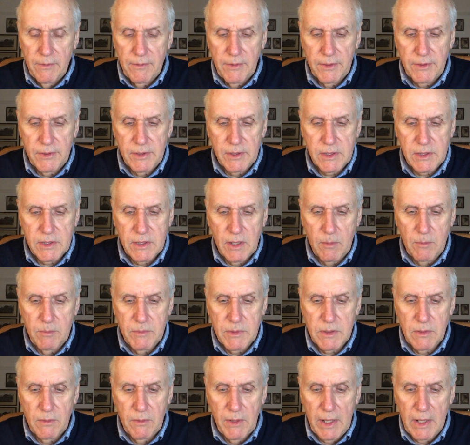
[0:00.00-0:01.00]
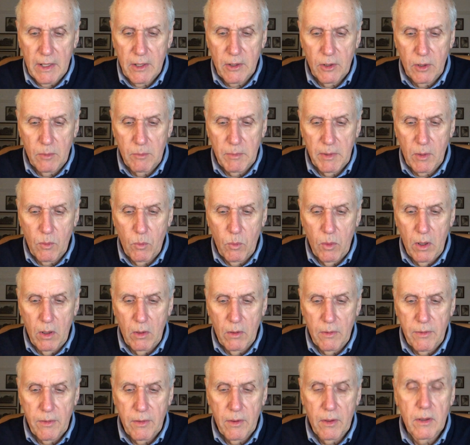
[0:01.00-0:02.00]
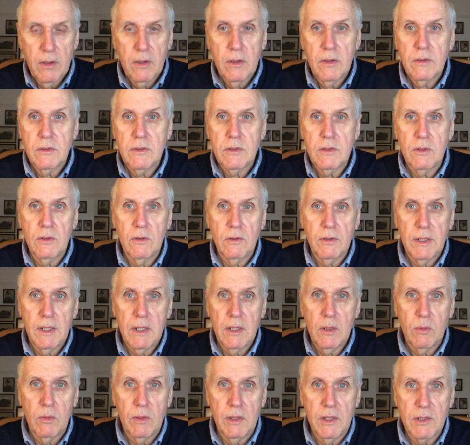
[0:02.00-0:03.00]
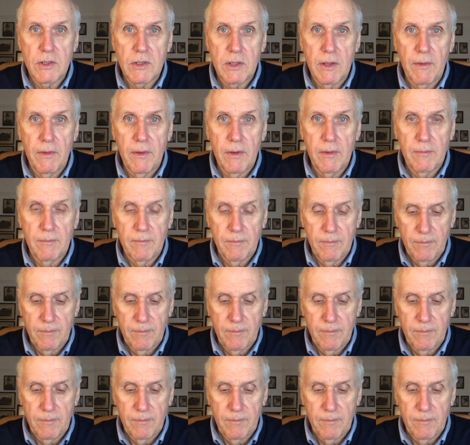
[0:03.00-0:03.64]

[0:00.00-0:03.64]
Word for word: that the sums of economic wealth do not equal each other?